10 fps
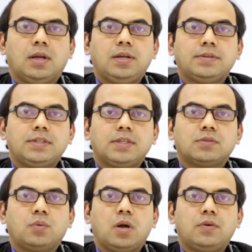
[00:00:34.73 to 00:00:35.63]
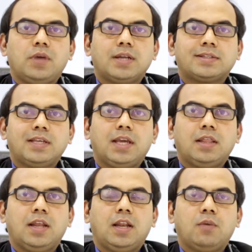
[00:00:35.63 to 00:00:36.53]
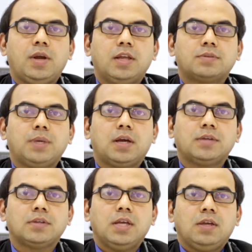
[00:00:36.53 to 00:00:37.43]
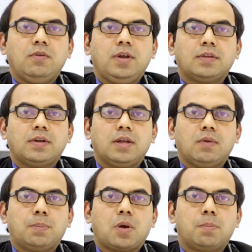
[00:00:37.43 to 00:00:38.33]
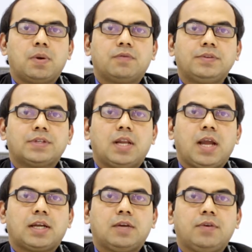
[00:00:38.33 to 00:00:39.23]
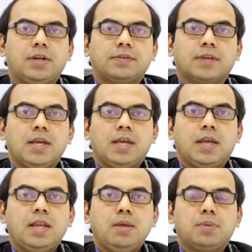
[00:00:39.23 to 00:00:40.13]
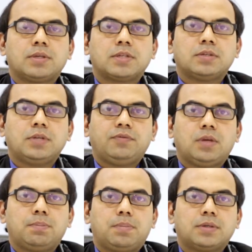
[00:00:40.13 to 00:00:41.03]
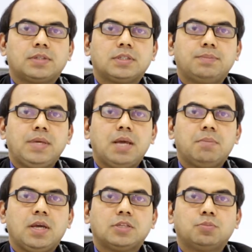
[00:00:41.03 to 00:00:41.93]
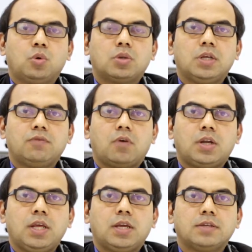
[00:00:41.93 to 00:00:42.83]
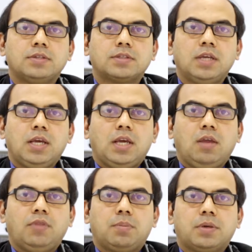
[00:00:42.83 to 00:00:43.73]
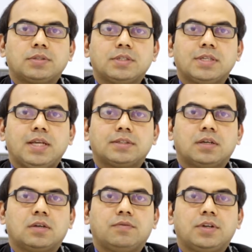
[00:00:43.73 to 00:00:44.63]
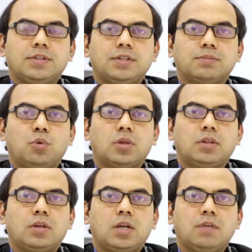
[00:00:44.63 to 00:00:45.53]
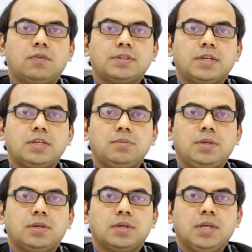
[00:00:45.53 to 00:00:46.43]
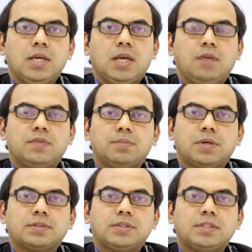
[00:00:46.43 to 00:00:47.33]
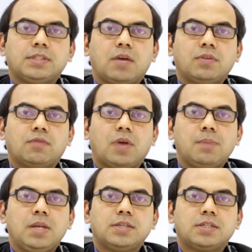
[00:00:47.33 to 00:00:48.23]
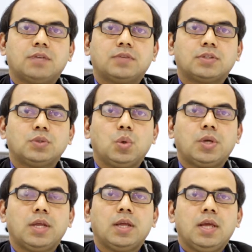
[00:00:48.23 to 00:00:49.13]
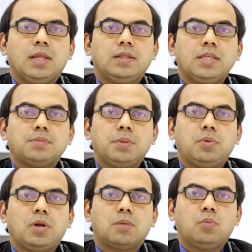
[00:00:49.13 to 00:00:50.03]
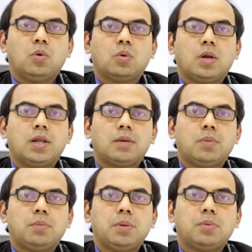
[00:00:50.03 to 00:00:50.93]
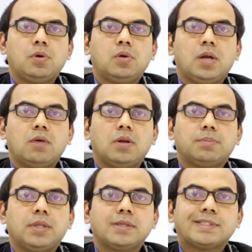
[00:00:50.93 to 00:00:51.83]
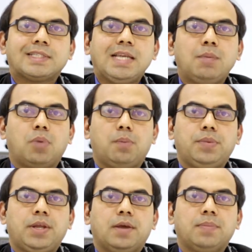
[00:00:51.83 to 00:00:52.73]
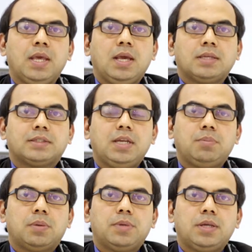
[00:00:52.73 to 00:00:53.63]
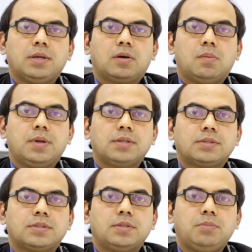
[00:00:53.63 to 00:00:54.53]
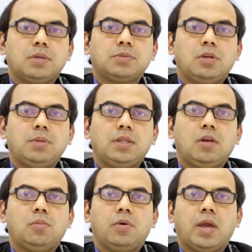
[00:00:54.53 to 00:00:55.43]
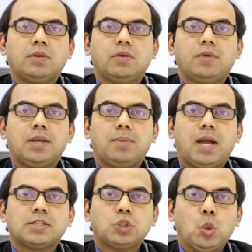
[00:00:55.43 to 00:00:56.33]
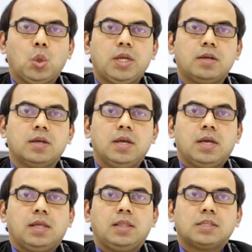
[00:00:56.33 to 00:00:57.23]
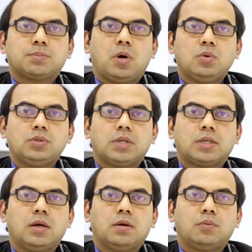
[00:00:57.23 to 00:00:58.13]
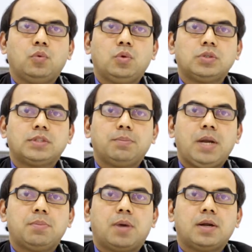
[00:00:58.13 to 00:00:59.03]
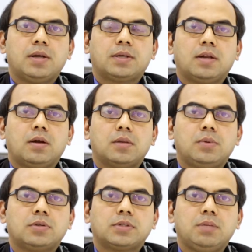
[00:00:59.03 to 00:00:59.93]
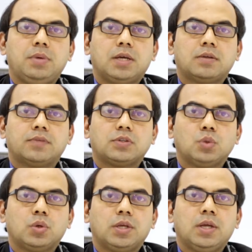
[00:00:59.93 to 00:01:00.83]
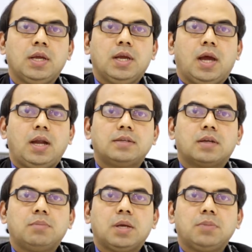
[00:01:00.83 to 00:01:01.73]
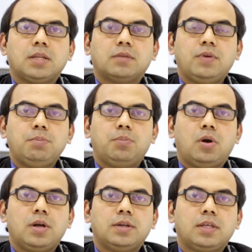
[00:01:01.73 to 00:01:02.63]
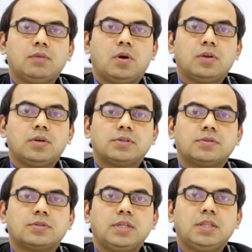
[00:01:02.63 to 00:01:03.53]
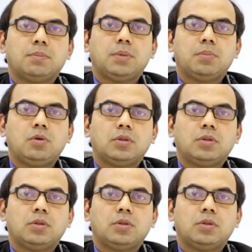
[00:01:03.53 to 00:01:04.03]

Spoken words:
diseases what we are seeing in the nowadays, because he doesn't have a proper physical activities. Any persons, if the person's BMI is more than 40 kgs, if the person's neck circumference is more than 35 centimeter, if the person is having the family history of the snoring, these people are more vulnerable people to develop the sleep apnea. Sleep apnea, the commonest symptoms will be they will be having the very bad snoring. The spouse or the who was the bed partner cannot able to sleep because of the snoring. And sometimes there is an important thing what you have to see in the people